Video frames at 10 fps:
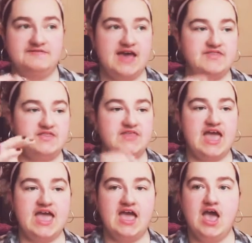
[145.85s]
The fact that
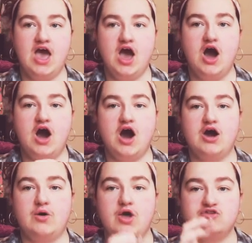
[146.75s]
they
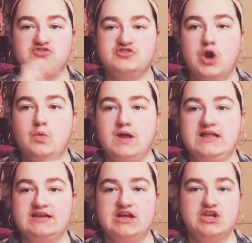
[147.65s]
are so
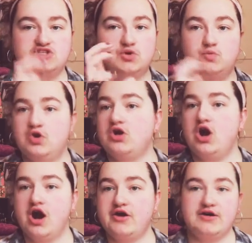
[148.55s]
willing to work
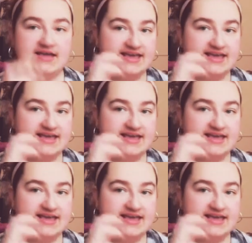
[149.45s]
harder,